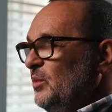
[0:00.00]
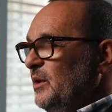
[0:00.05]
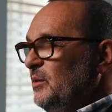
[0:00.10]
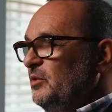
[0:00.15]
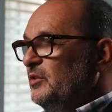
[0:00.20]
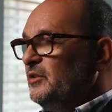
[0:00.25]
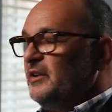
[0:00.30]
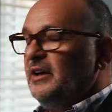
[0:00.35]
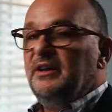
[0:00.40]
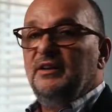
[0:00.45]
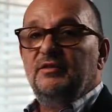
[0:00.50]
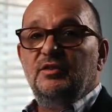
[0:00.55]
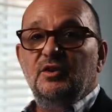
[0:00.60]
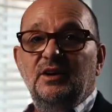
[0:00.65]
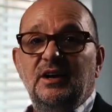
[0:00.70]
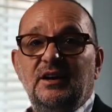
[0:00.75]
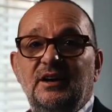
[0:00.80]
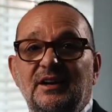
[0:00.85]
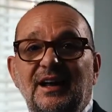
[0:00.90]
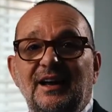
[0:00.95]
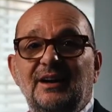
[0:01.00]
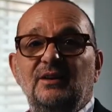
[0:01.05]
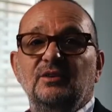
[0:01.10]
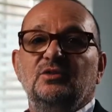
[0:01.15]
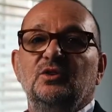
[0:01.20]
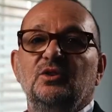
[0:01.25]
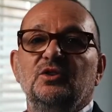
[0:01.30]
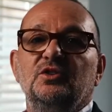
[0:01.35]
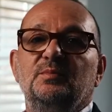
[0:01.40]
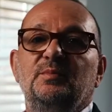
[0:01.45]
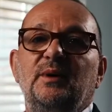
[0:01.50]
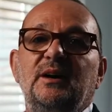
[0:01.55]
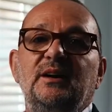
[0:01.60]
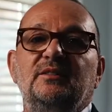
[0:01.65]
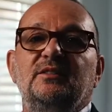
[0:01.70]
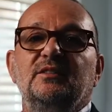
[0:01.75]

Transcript: we would say if you're in an outdoor space,